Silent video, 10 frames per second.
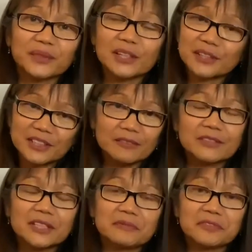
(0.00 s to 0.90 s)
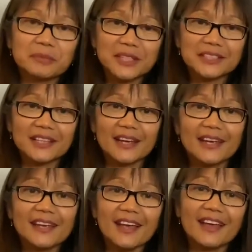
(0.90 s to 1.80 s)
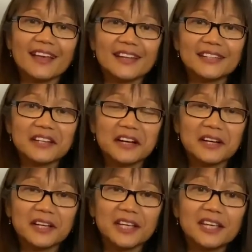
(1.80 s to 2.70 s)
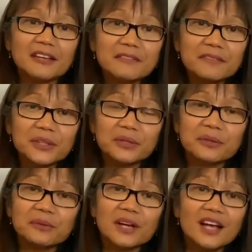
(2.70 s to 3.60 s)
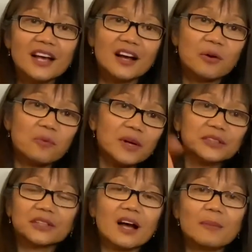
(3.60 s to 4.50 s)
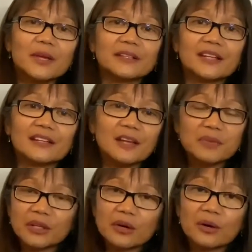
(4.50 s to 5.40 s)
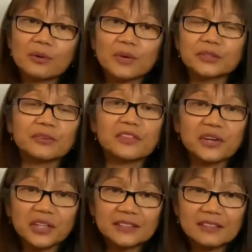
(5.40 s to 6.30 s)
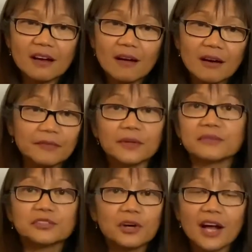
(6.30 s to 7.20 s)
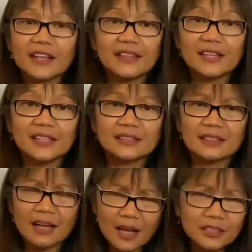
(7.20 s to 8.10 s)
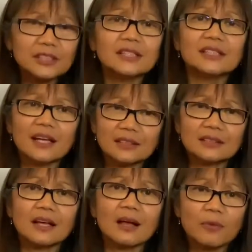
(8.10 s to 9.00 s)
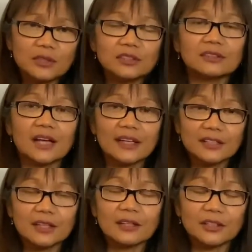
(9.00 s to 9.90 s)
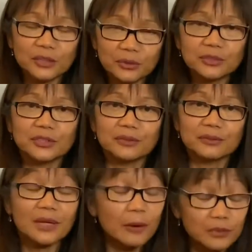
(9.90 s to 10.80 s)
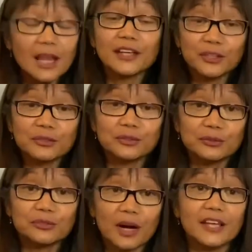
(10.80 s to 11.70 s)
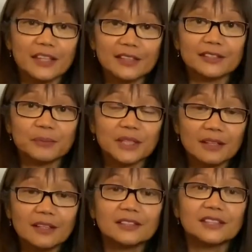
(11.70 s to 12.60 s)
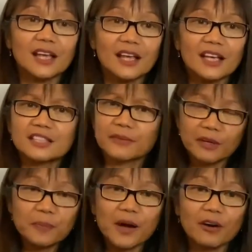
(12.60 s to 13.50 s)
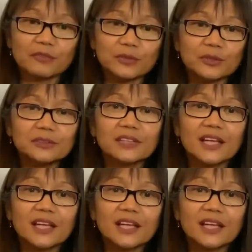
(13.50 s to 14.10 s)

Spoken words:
learned something from me today, and if you want to comment and let me know what your thoughts are, if you've tried this. And actually, yes, I would like you to try this because it's very powerful,